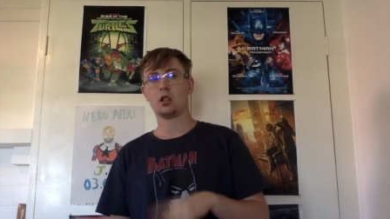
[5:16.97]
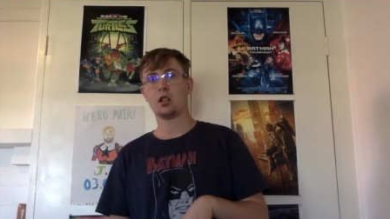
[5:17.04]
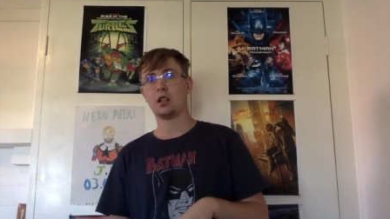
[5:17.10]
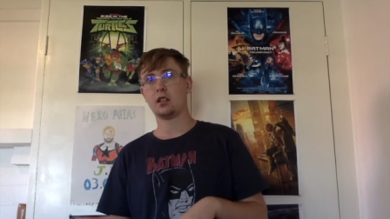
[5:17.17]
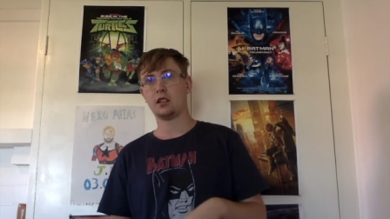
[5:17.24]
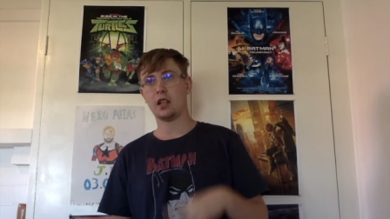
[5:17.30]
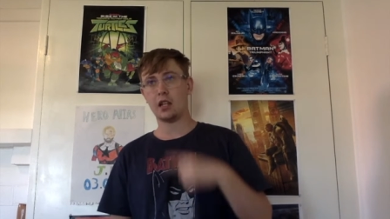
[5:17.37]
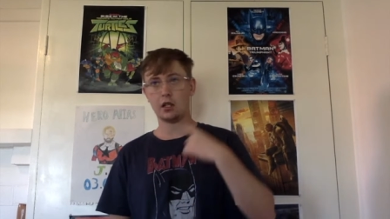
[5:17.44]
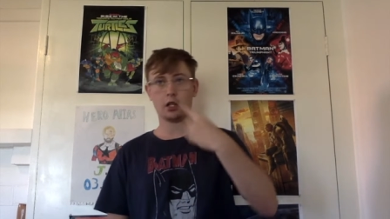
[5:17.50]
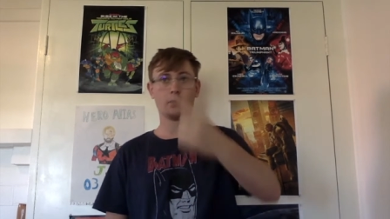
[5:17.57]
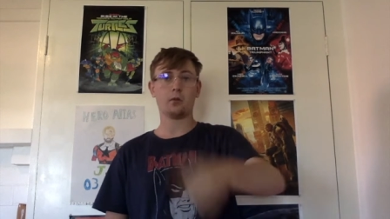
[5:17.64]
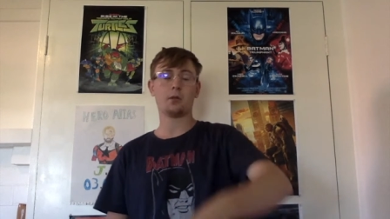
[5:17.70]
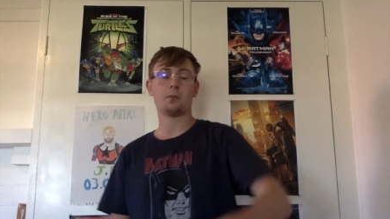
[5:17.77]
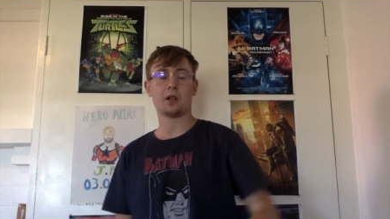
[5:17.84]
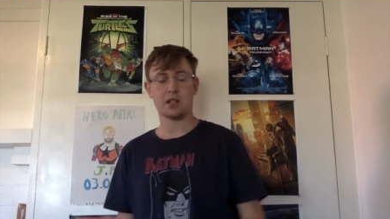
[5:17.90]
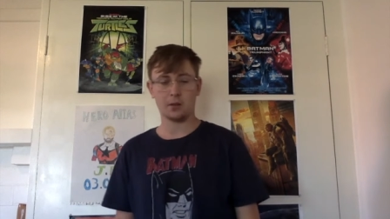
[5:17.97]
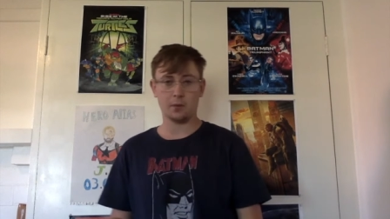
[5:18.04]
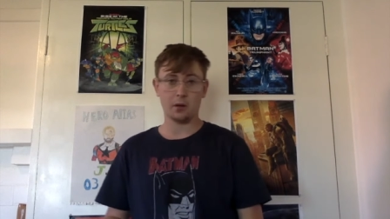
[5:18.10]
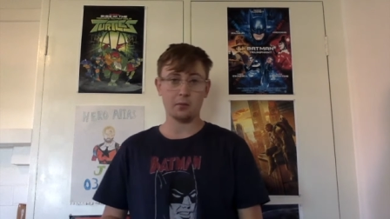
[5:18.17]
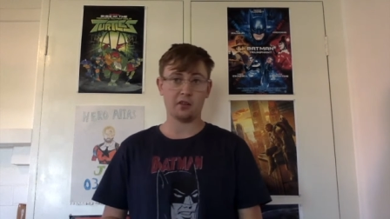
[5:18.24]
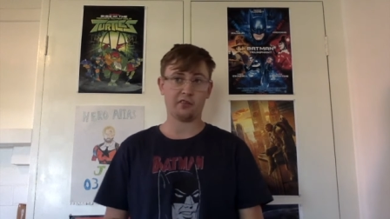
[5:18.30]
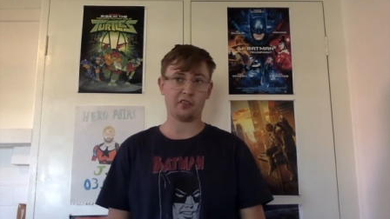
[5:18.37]
And then I went back to
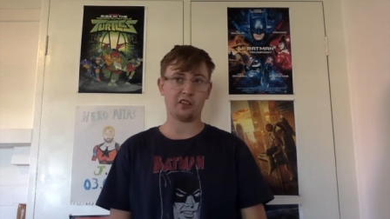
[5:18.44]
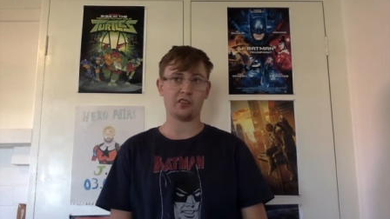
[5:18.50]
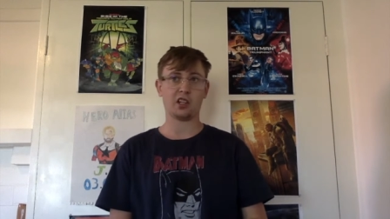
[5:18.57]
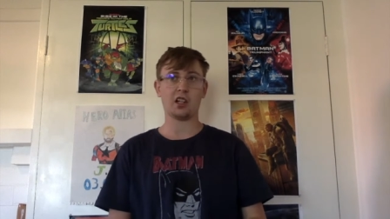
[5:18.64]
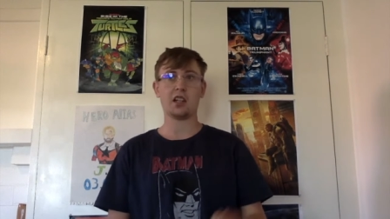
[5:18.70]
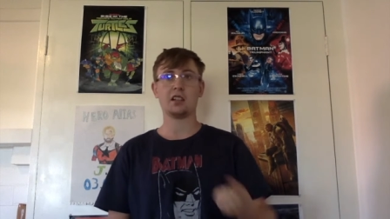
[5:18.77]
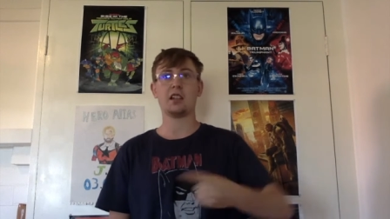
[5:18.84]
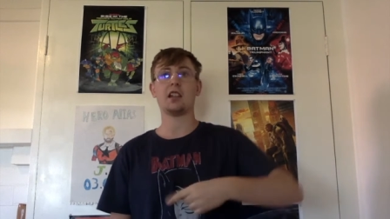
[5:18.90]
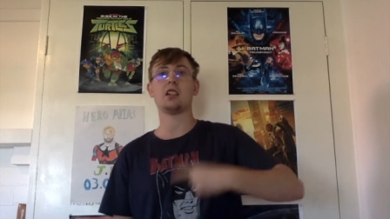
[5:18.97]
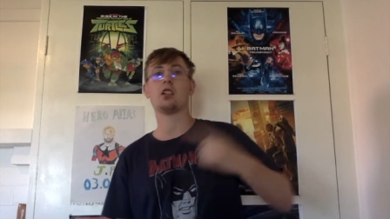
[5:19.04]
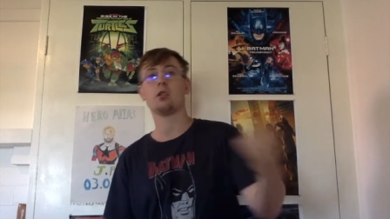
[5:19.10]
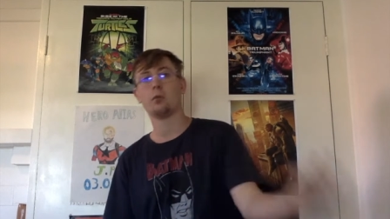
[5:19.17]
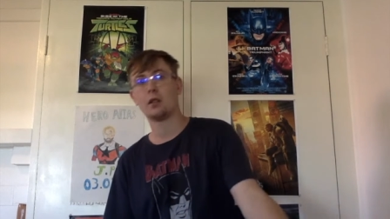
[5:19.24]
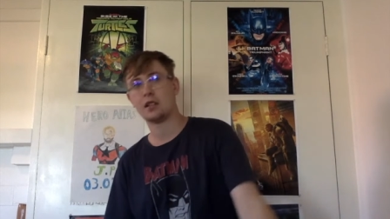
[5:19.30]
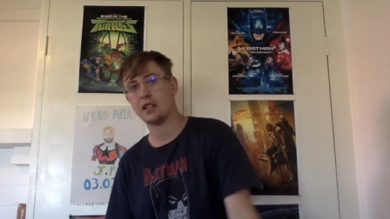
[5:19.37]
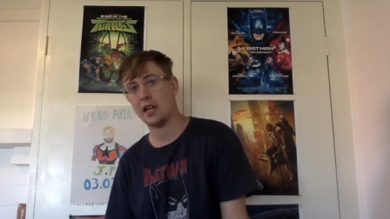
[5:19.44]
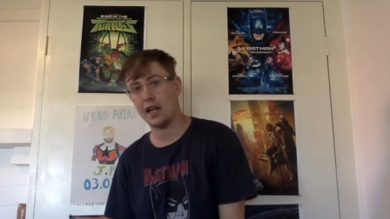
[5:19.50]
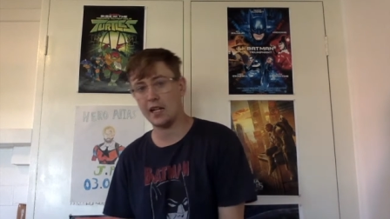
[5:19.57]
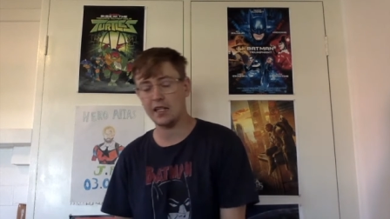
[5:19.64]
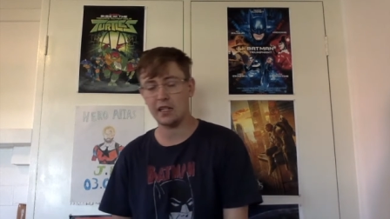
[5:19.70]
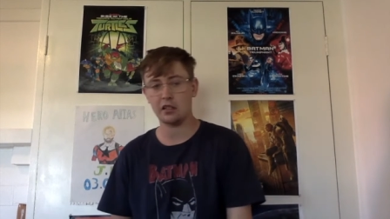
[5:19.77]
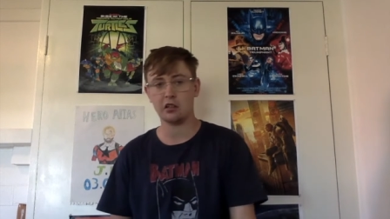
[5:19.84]
Batman Forever, and then I went to
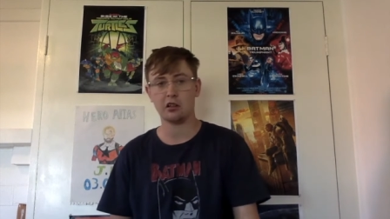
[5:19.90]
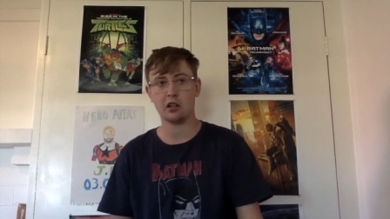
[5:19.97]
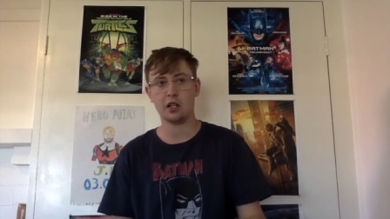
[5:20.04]
89.